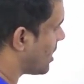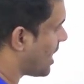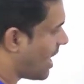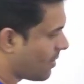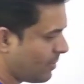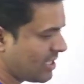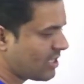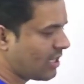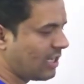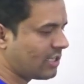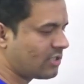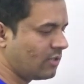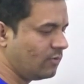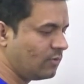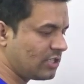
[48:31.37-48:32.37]
The garbage
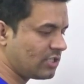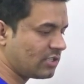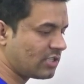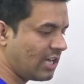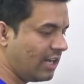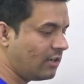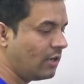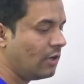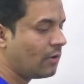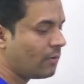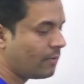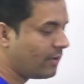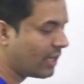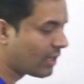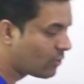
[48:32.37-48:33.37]
collection, which is that
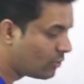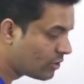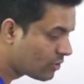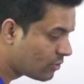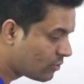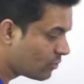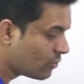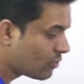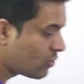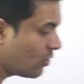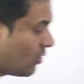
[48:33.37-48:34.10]
we are going to do.